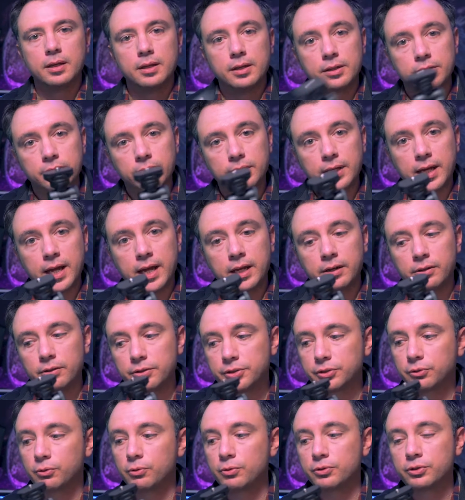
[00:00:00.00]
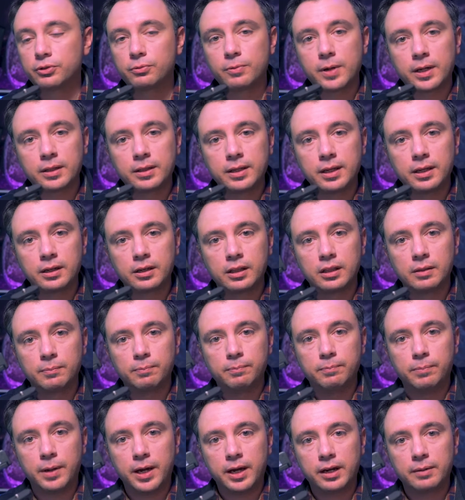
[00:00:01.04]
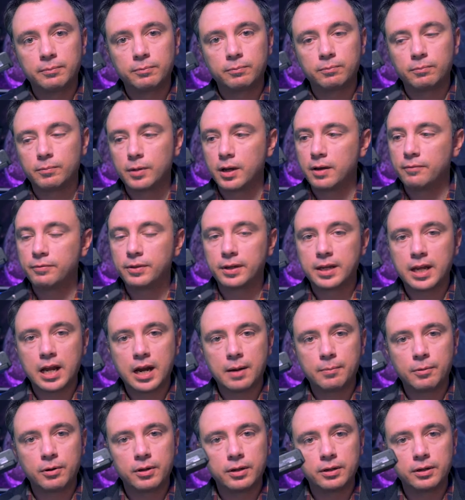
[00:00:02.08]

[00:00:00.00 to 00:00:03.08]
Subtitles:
So the handle screws directly into the bottom of the camera,